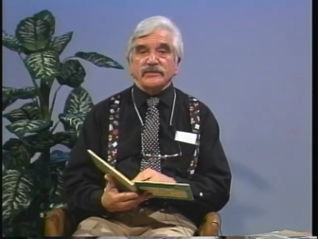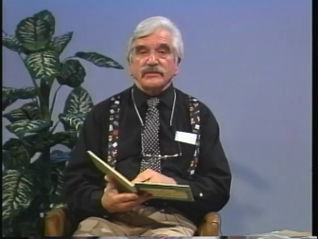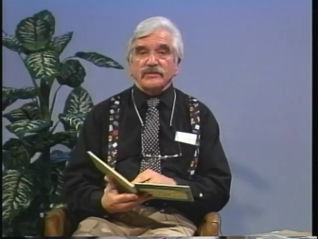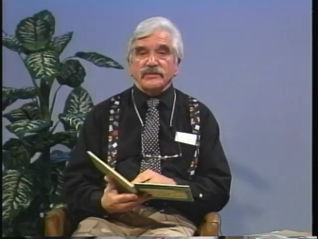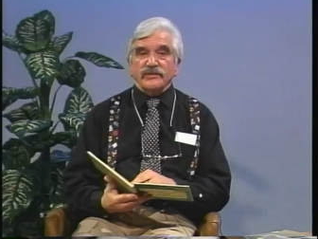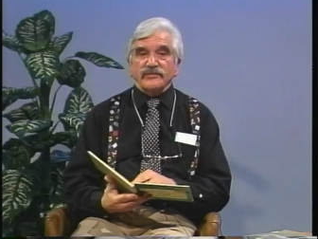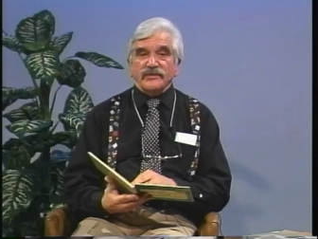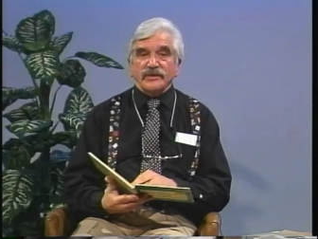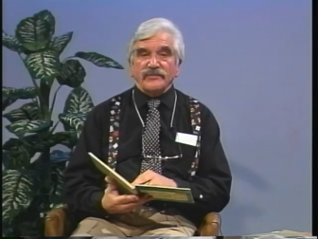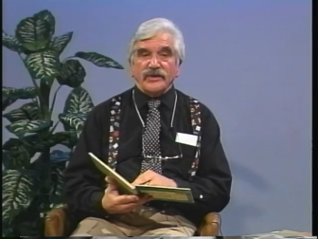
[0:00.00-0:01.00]
No,
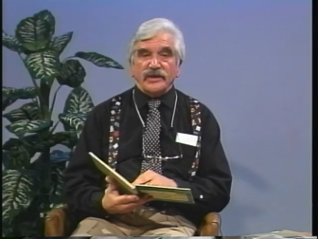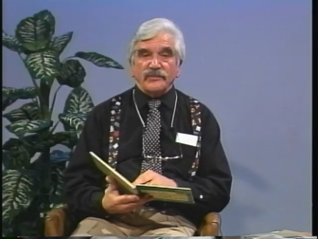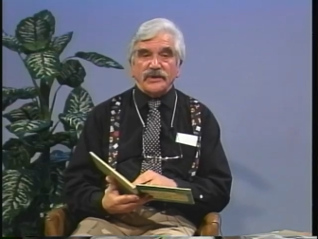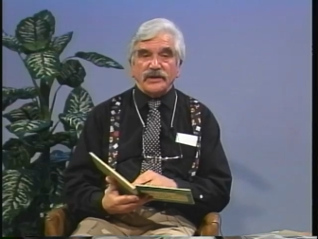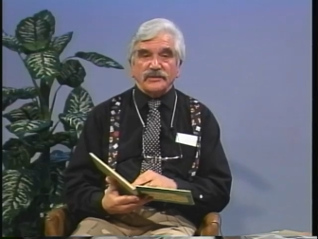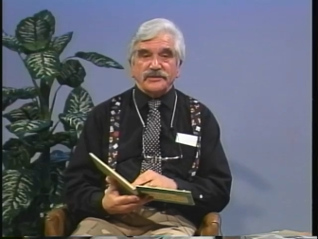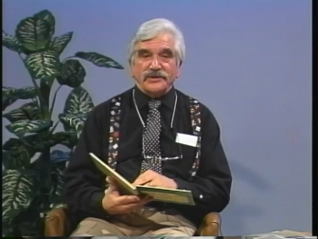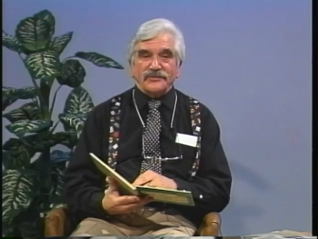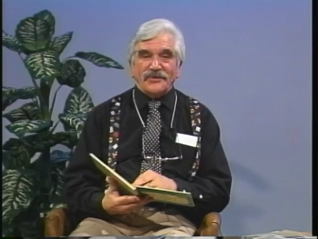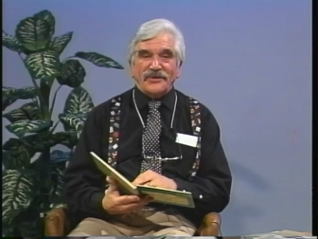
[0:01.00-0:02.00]
they've got him nailed to
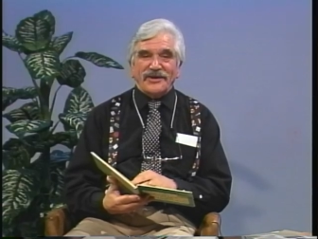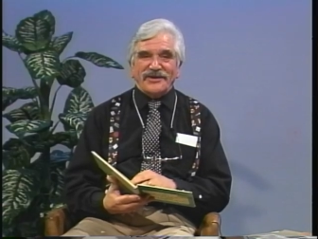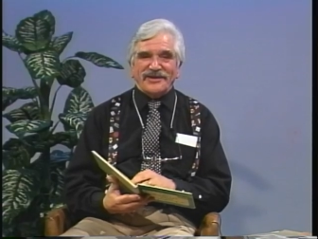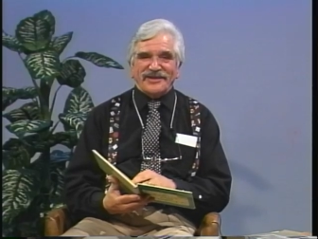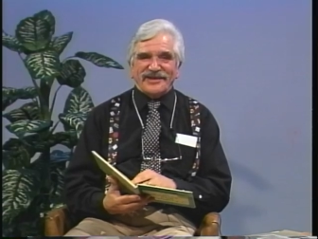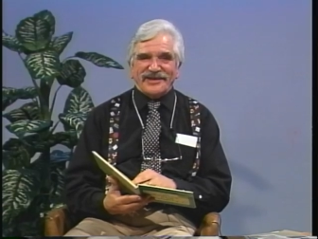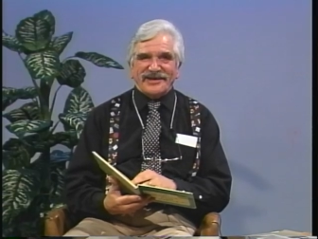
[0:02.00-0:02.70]
the wall.